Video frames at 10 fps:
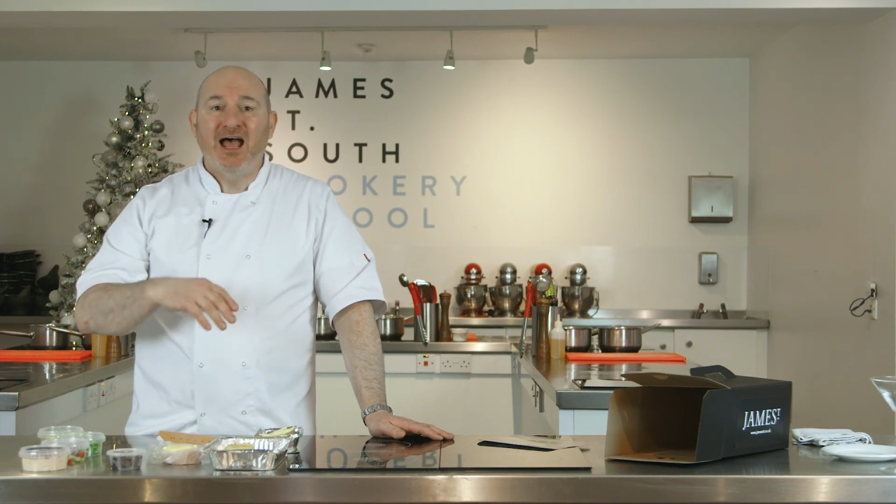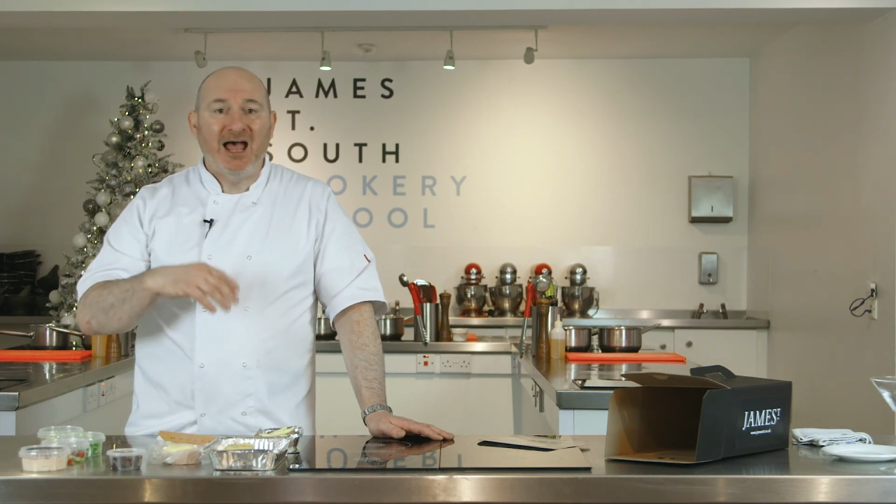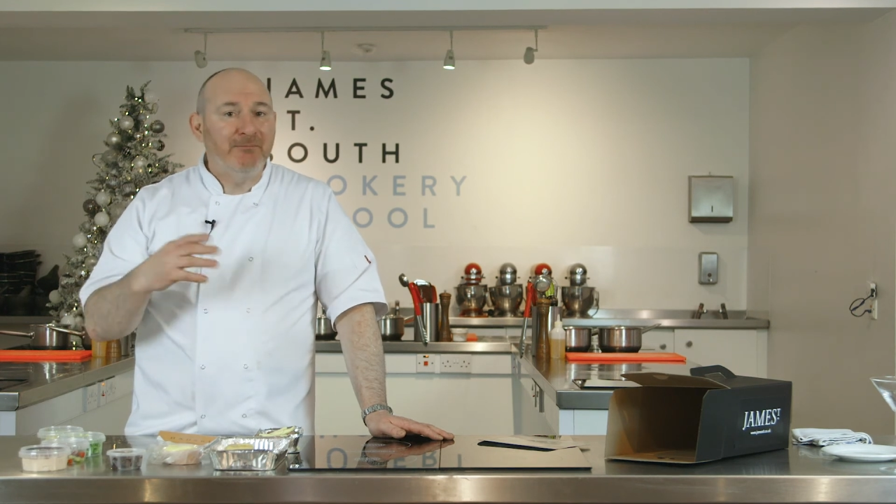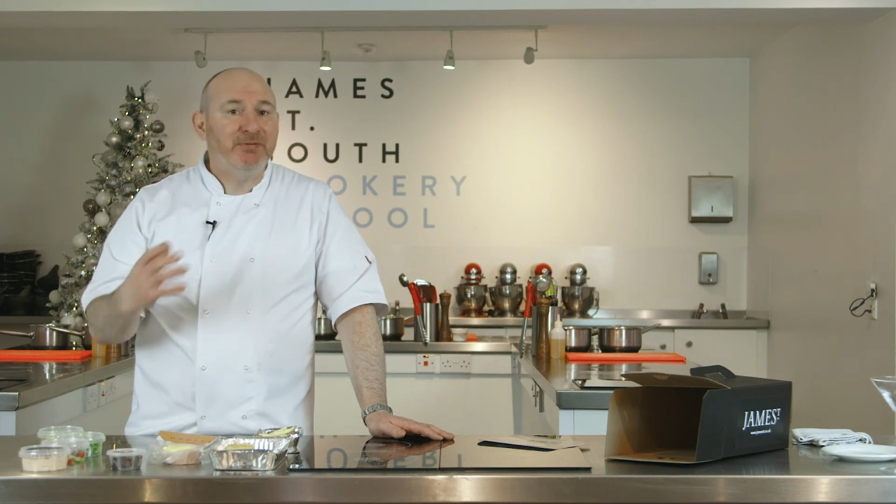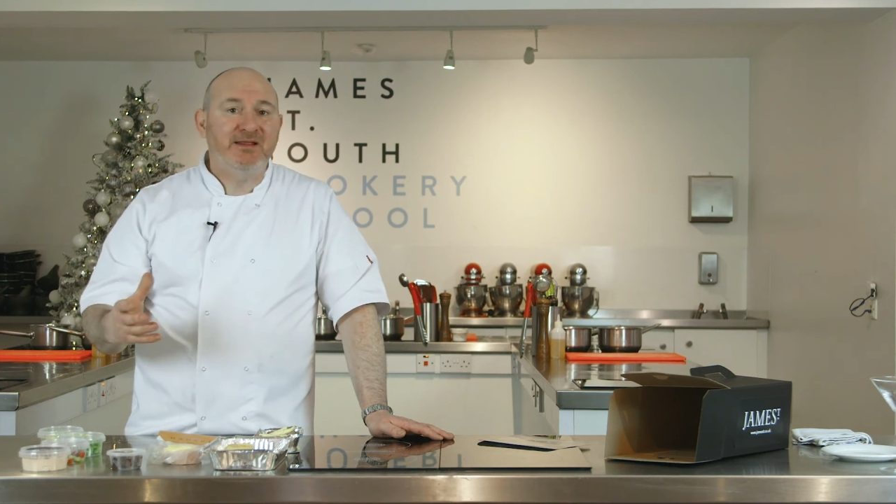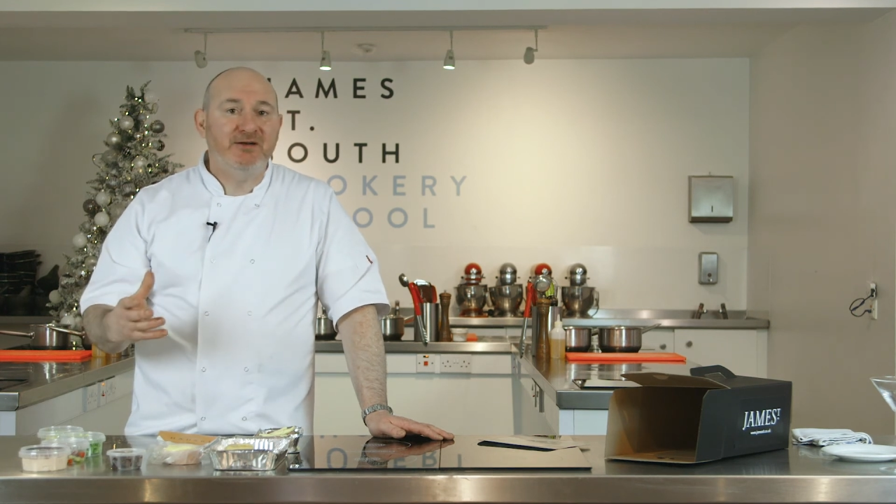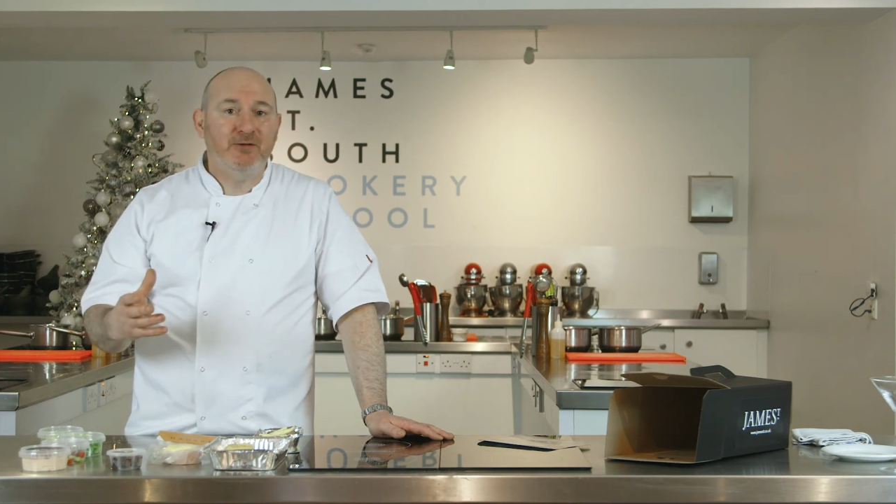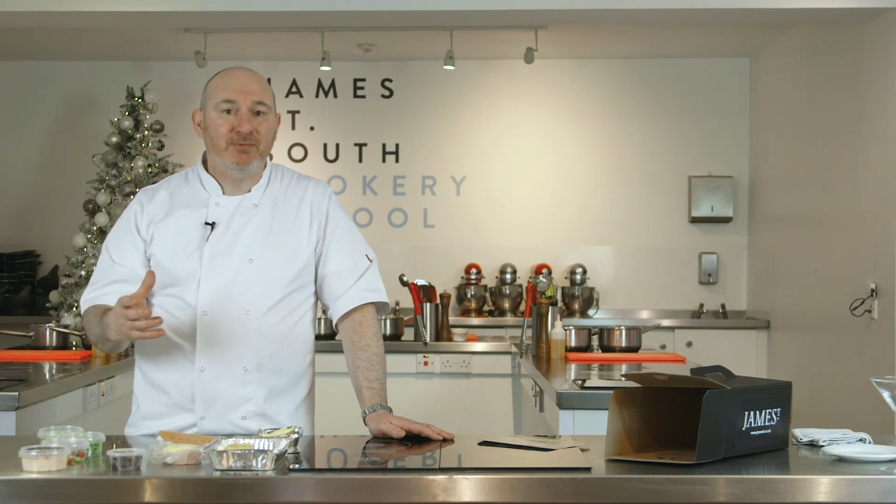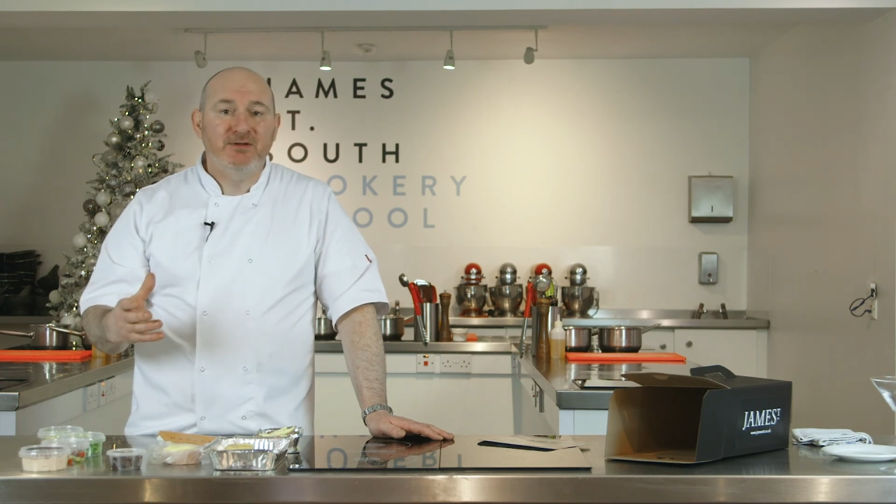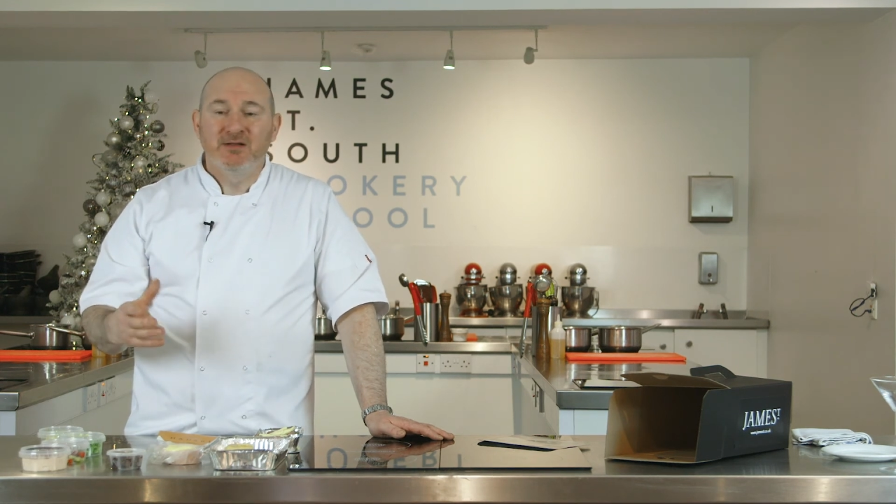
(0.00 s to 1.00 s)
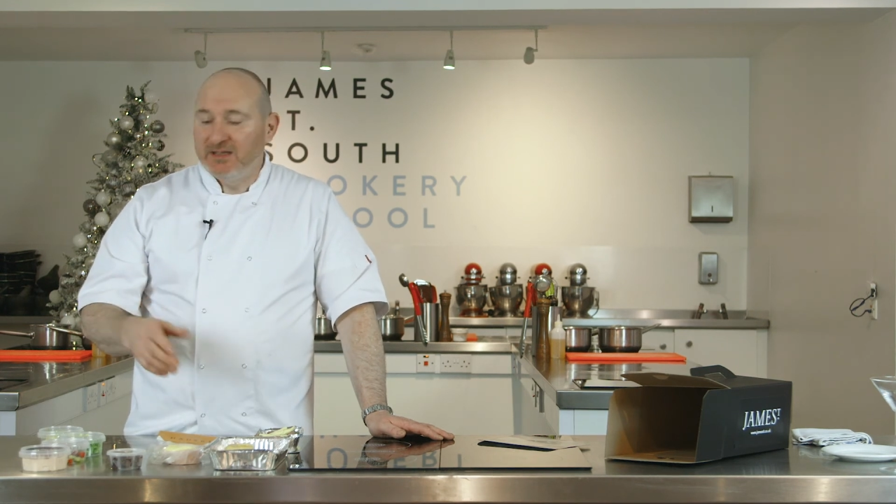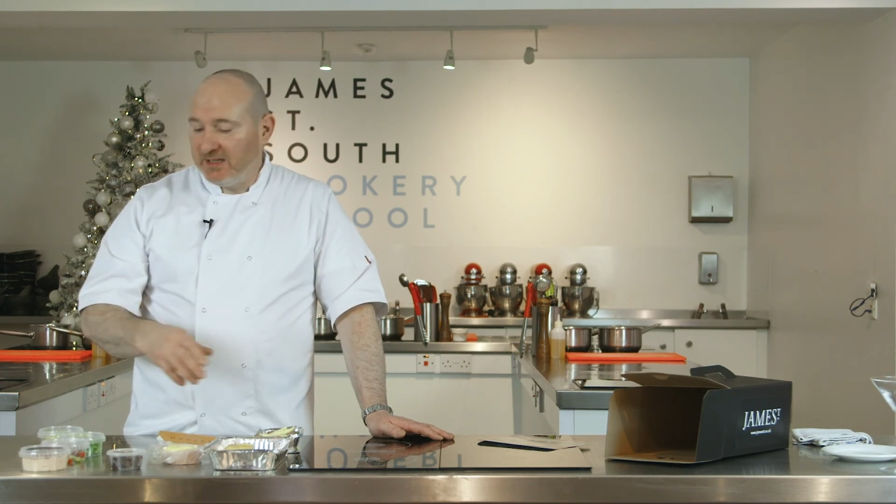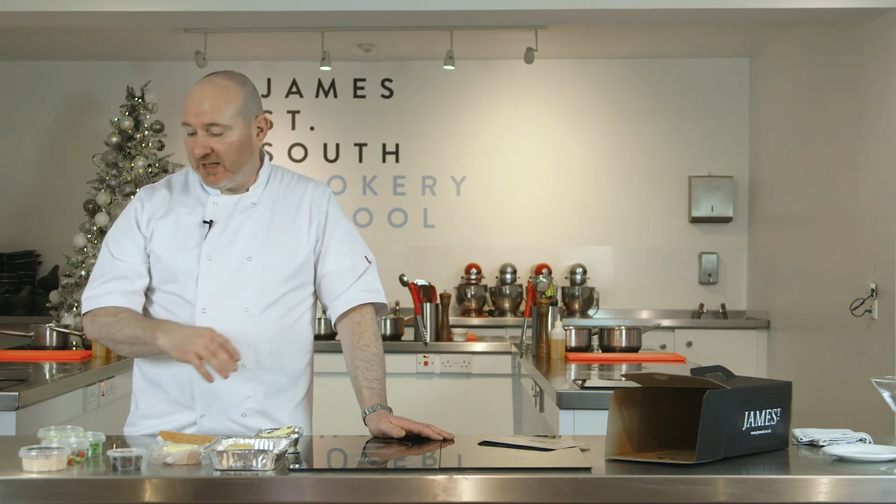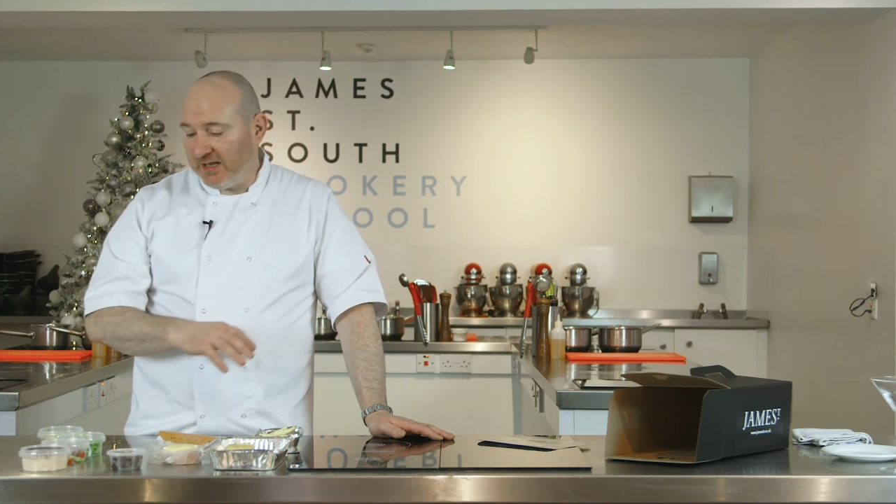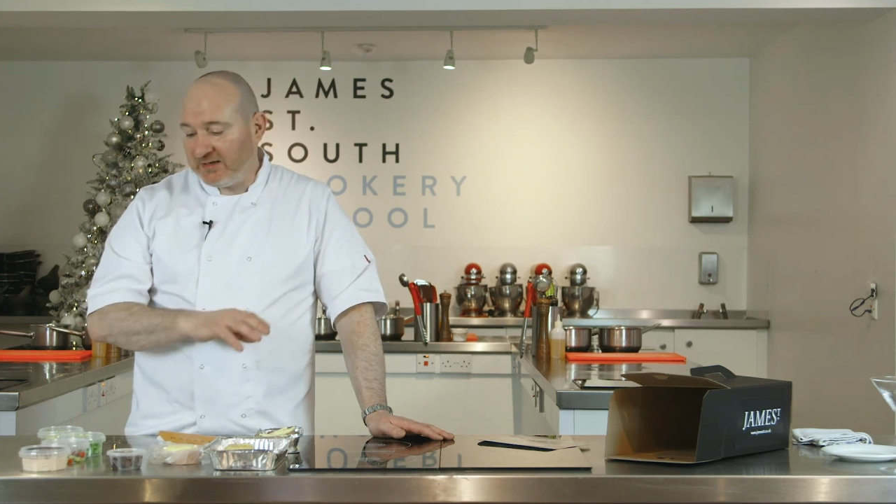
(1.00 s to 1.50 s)
and plate it up.
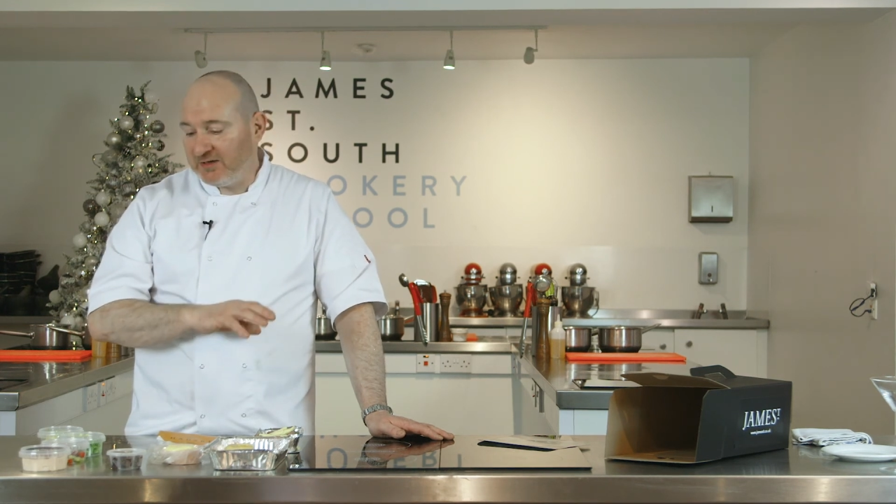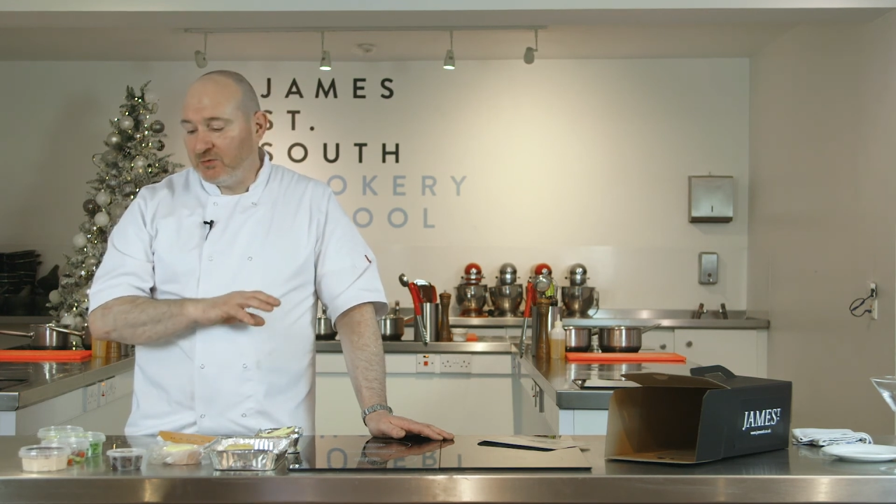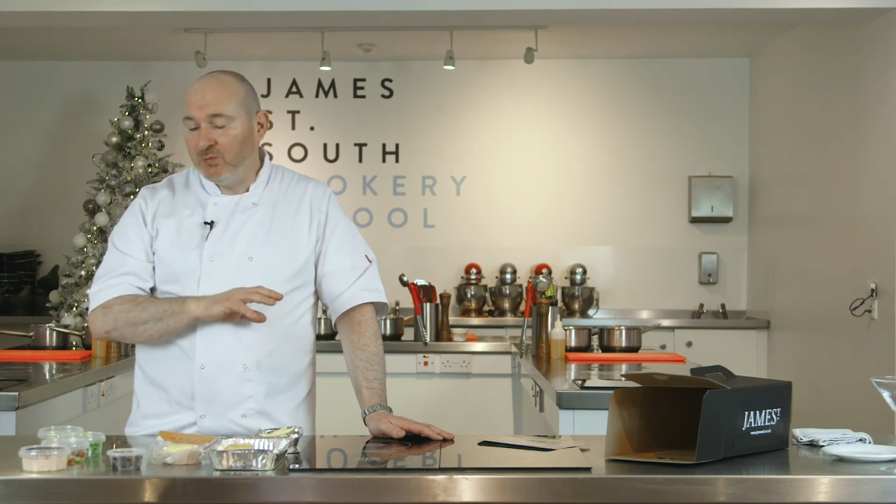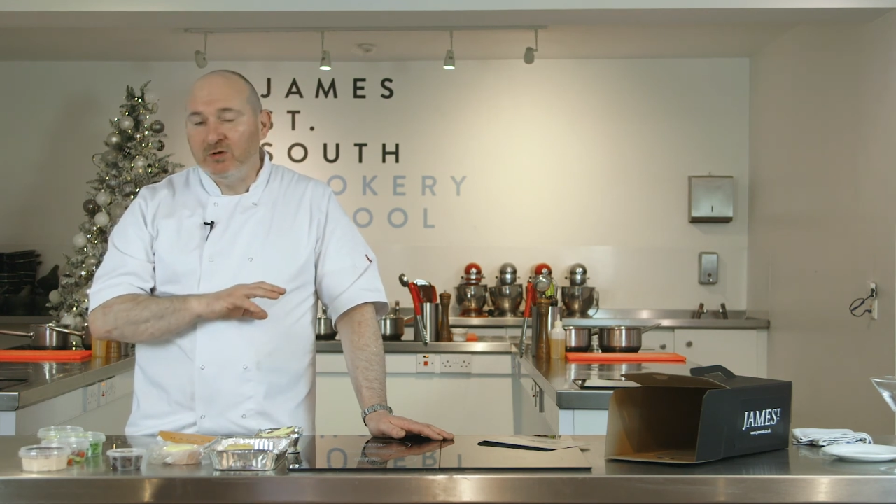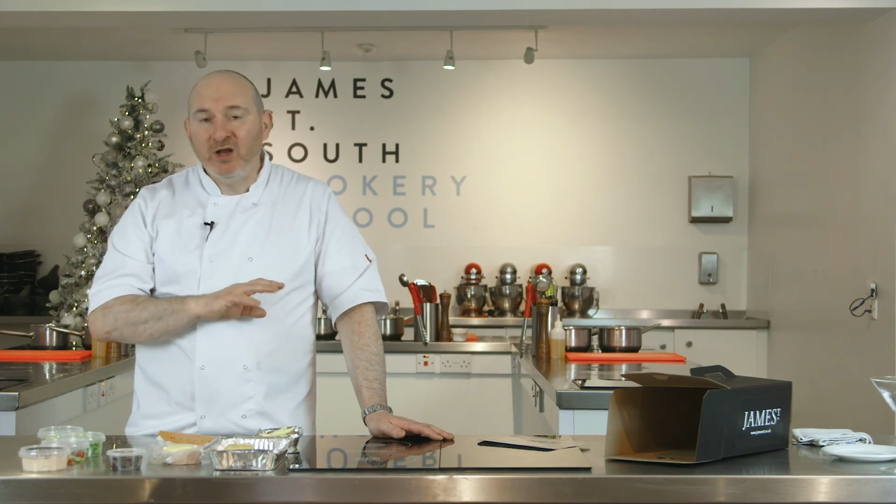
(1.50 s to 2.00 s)
And you will